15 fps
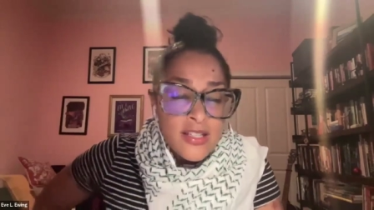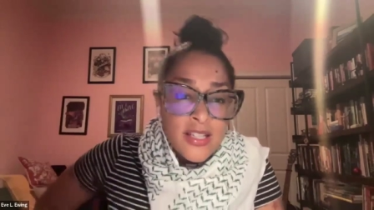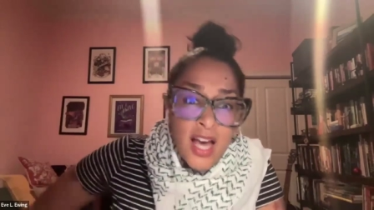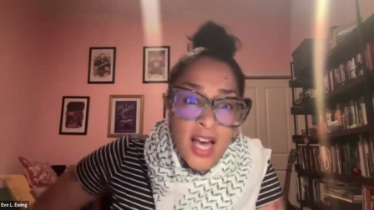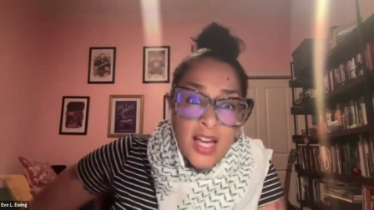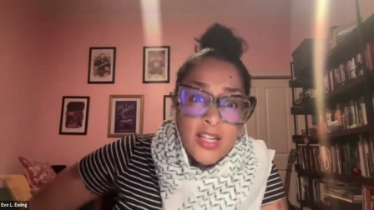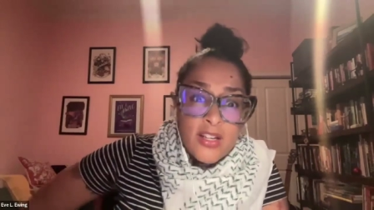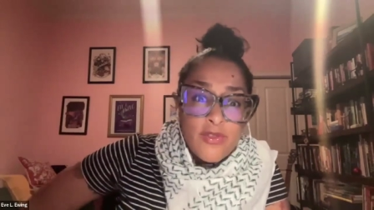
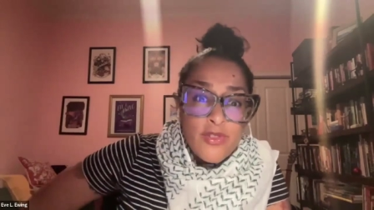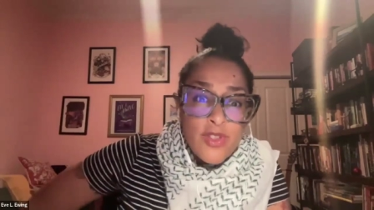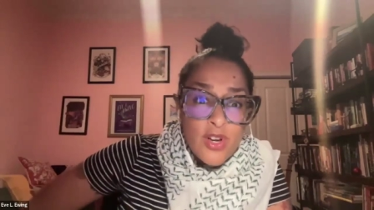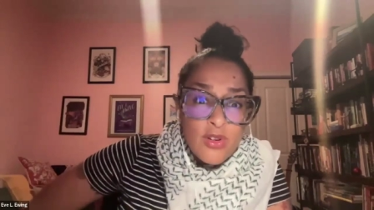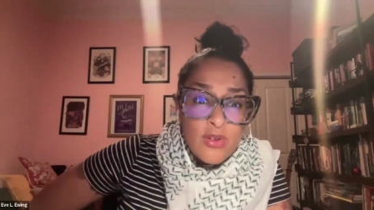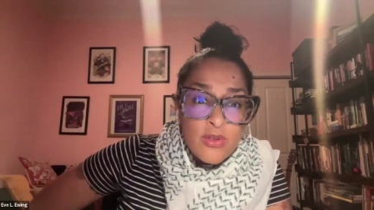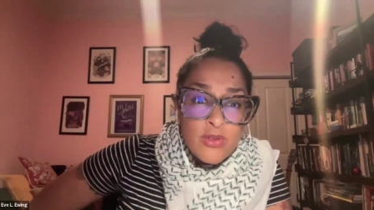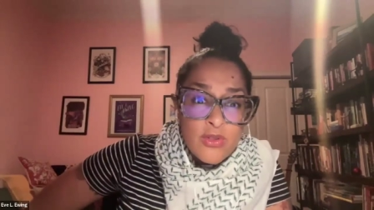None of
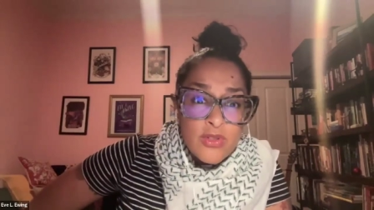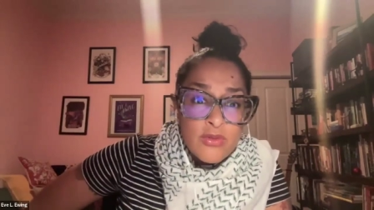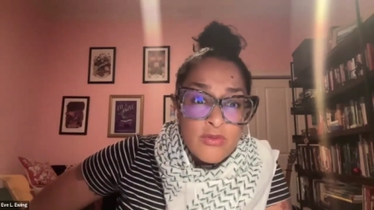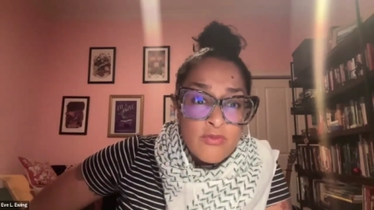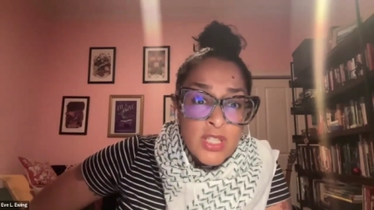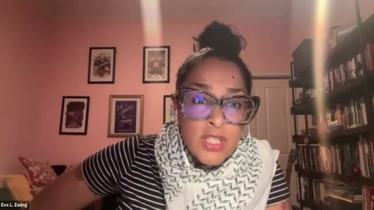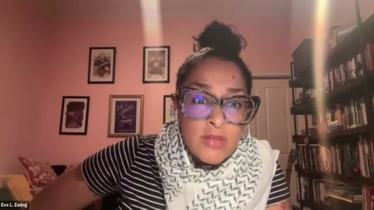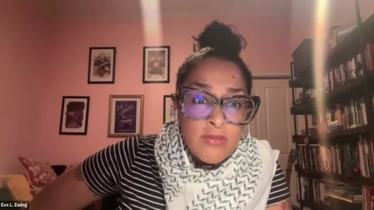
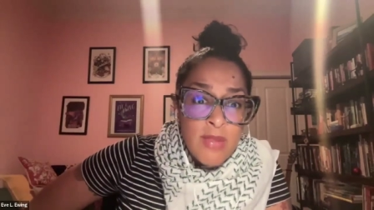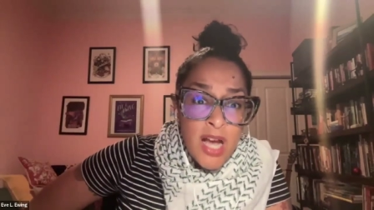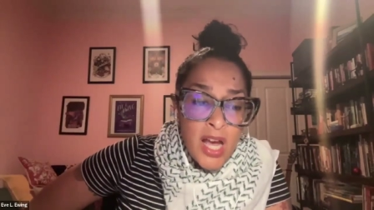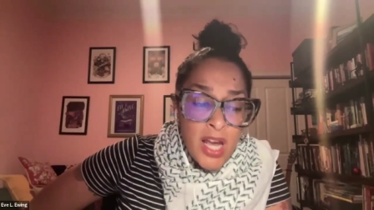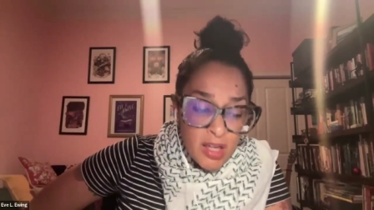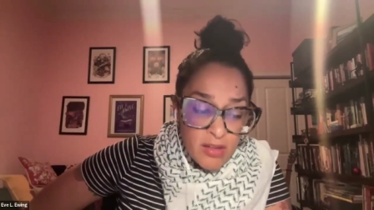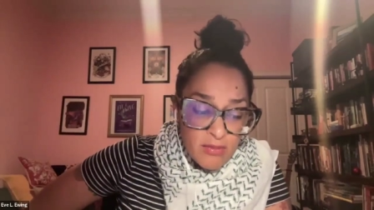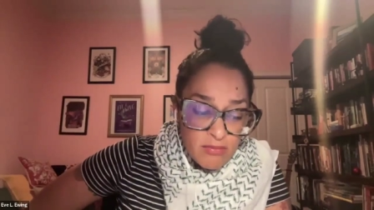those were
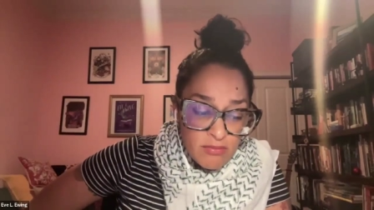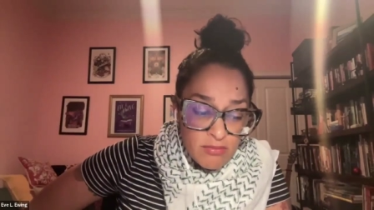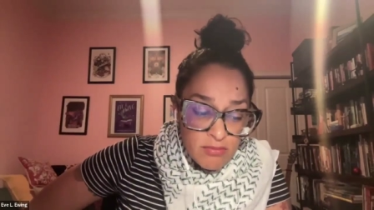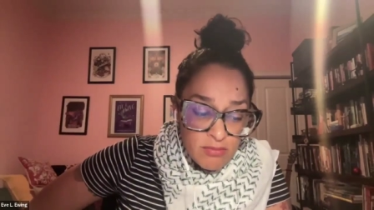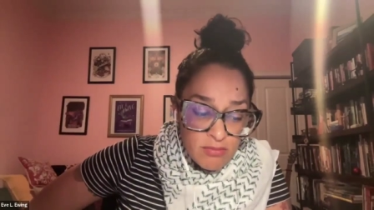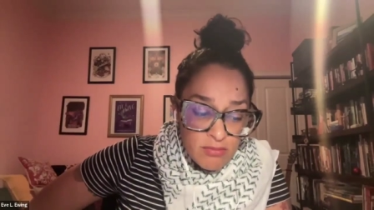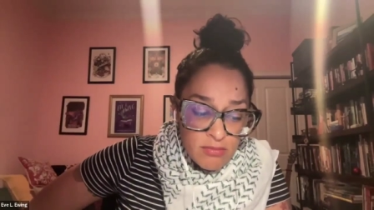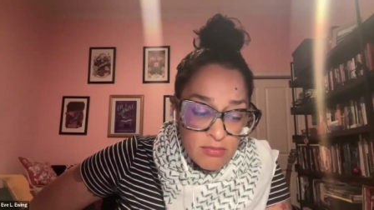mine.
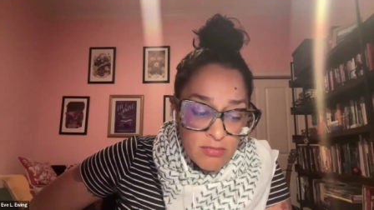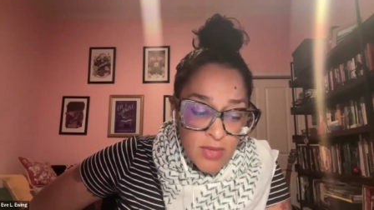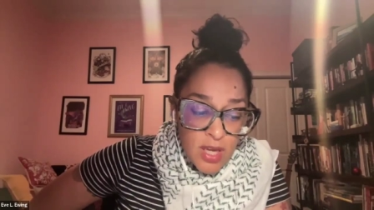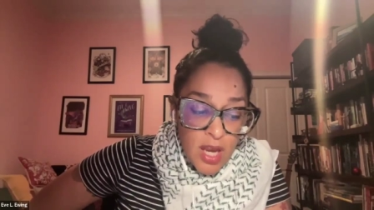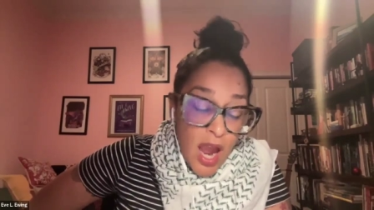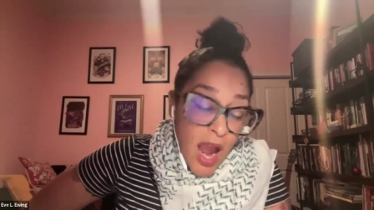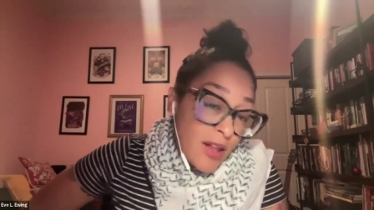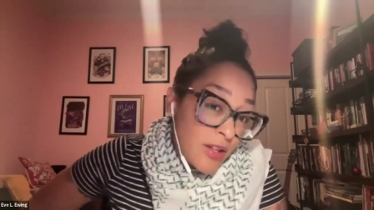
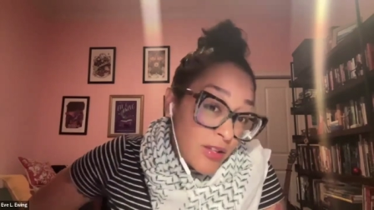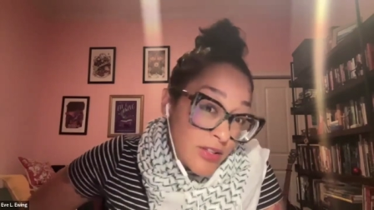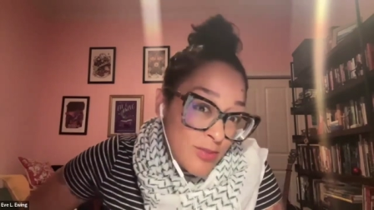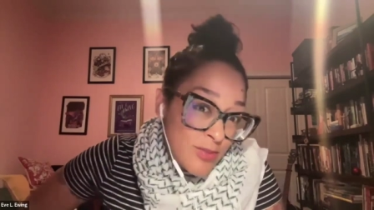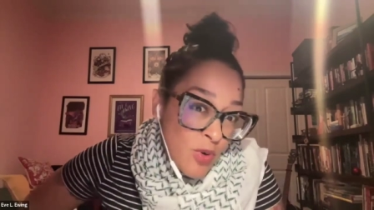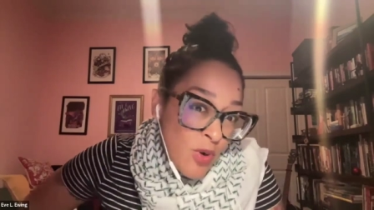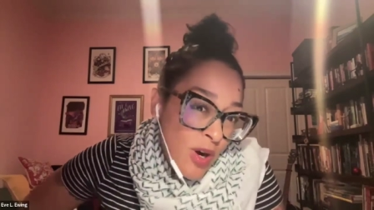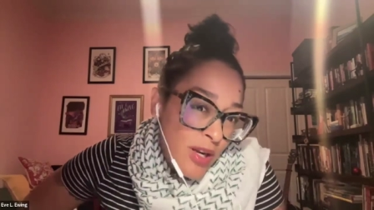I looked
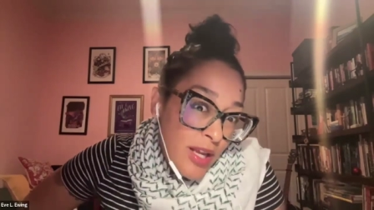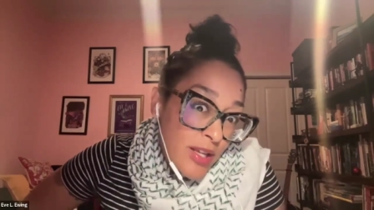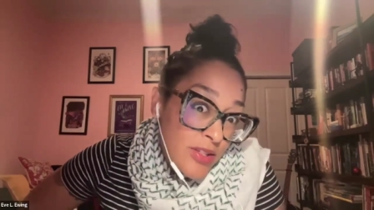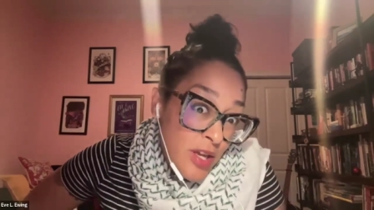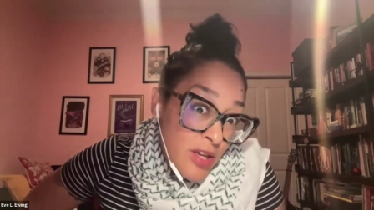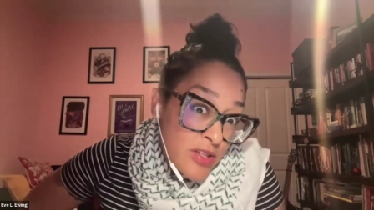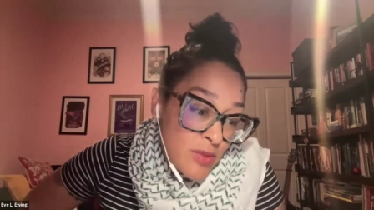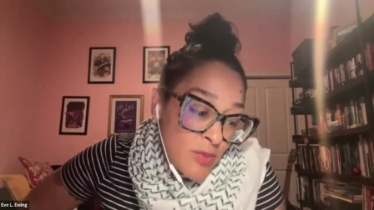some more and I
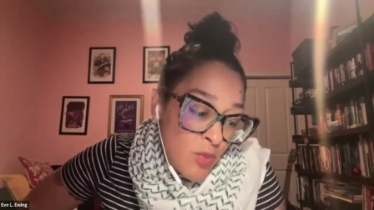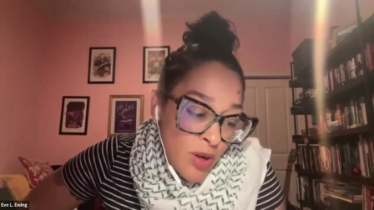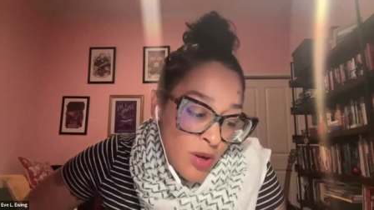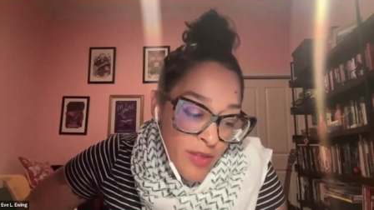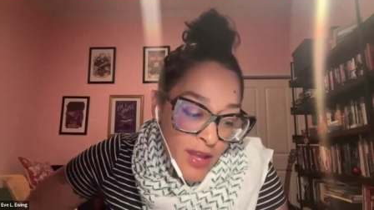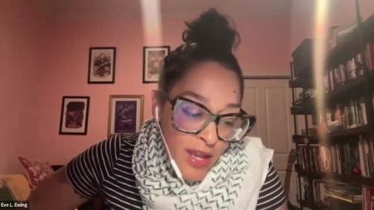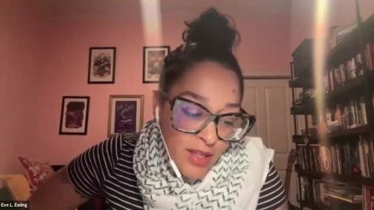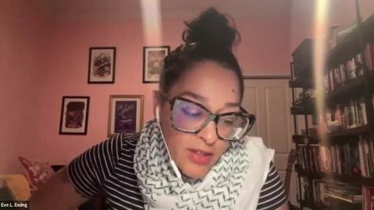saw some
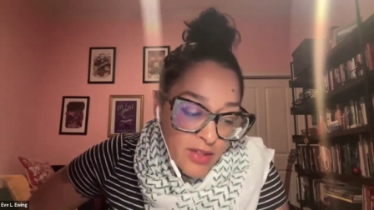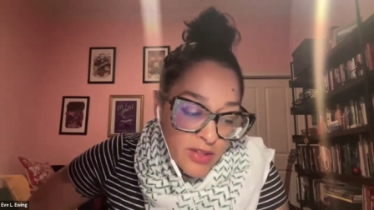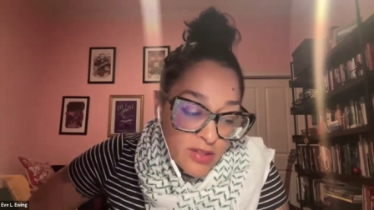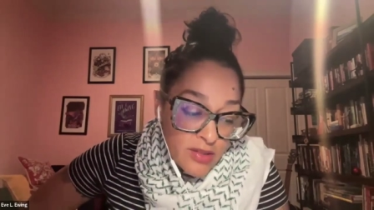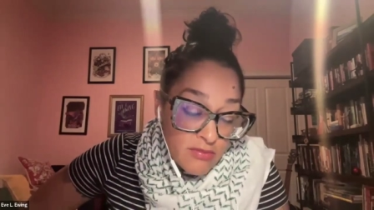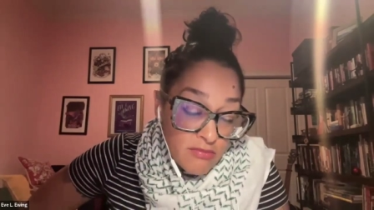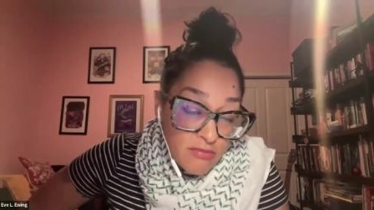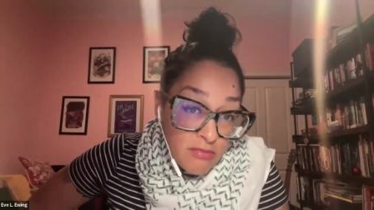more
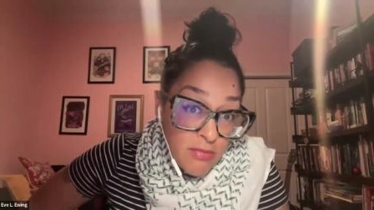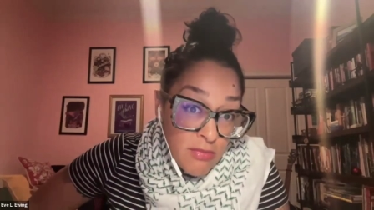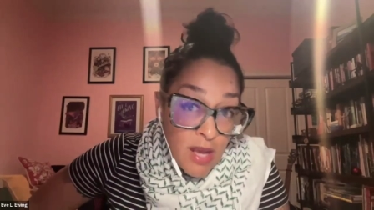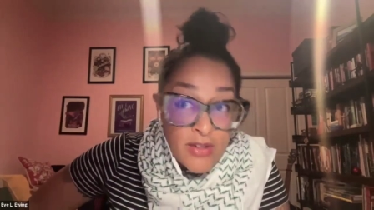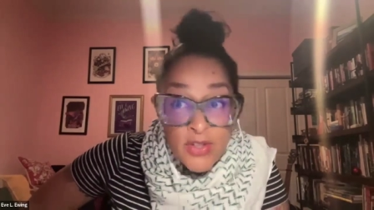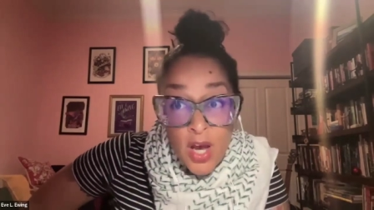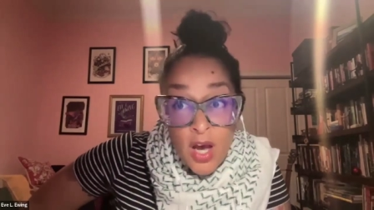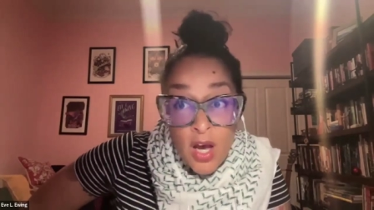things.
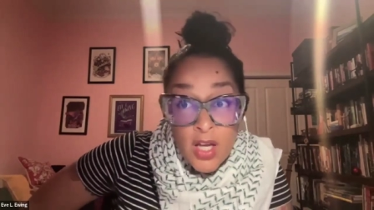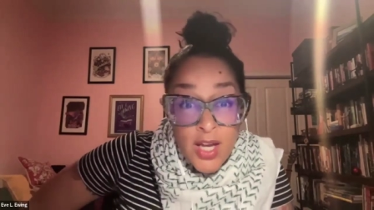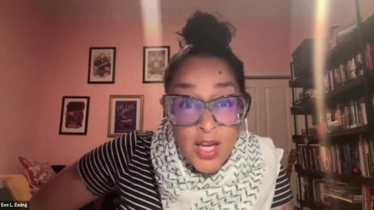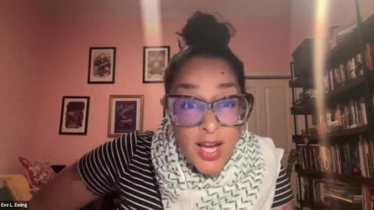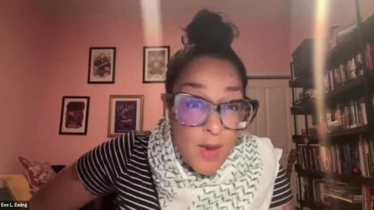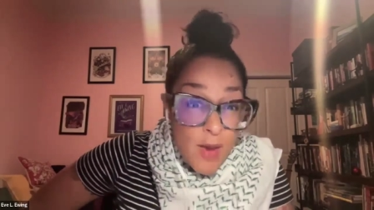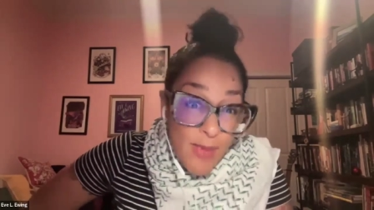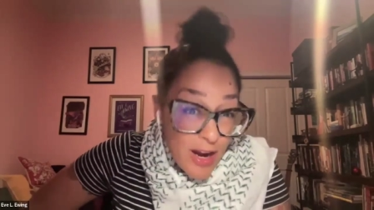I saw
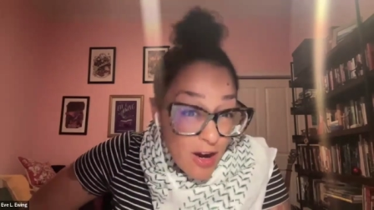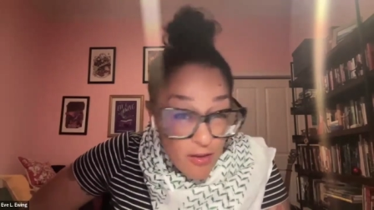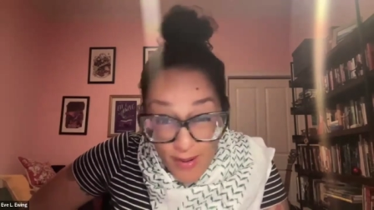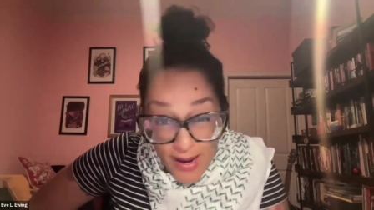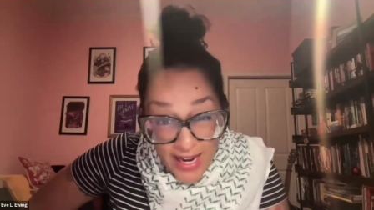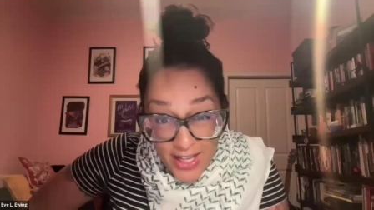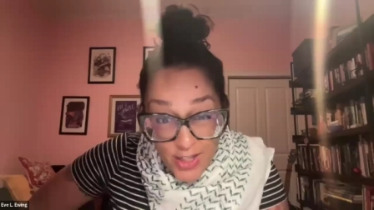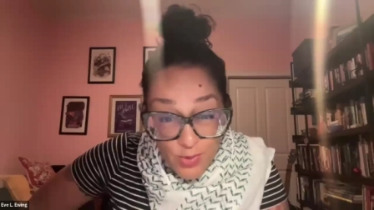a pair
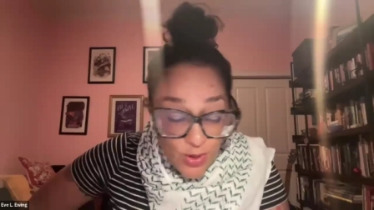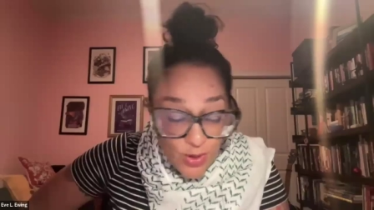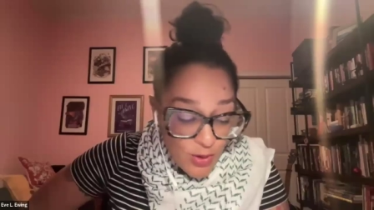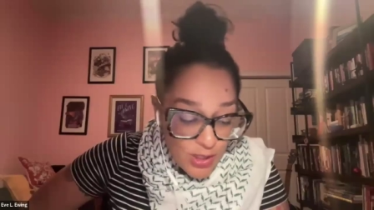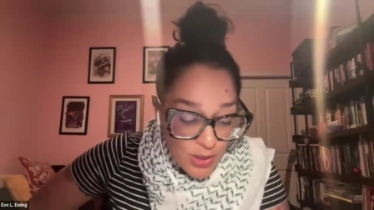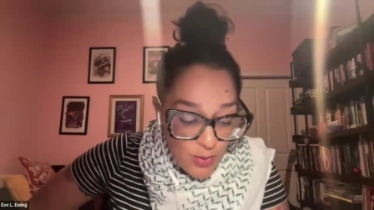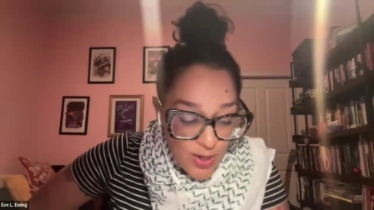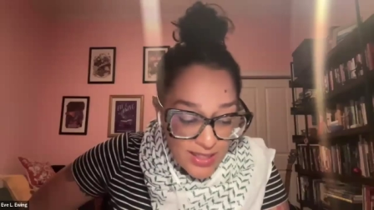of pants with
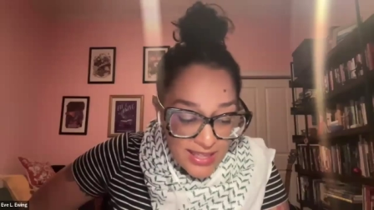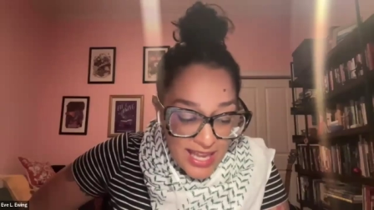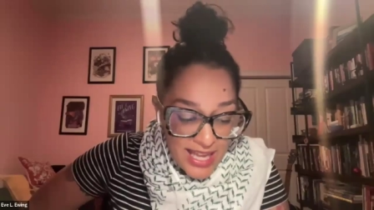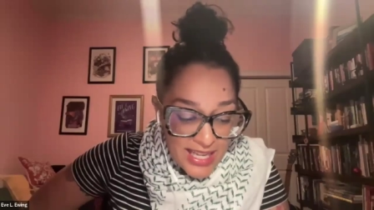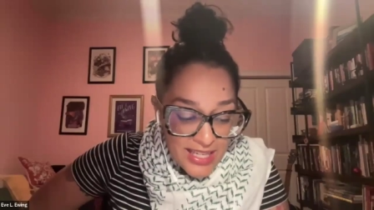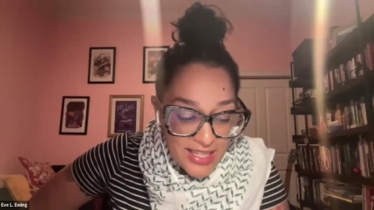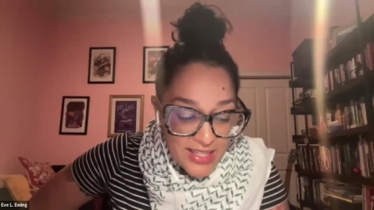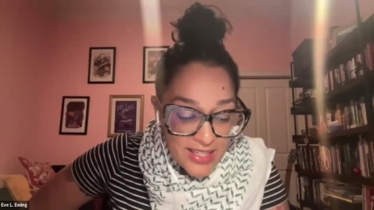only one
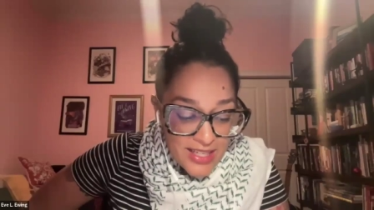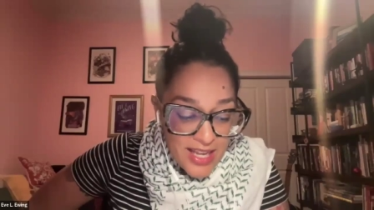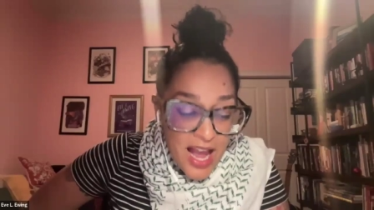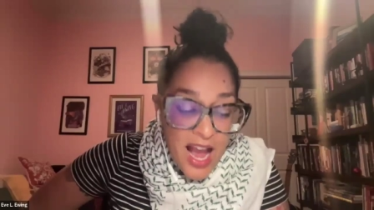leg.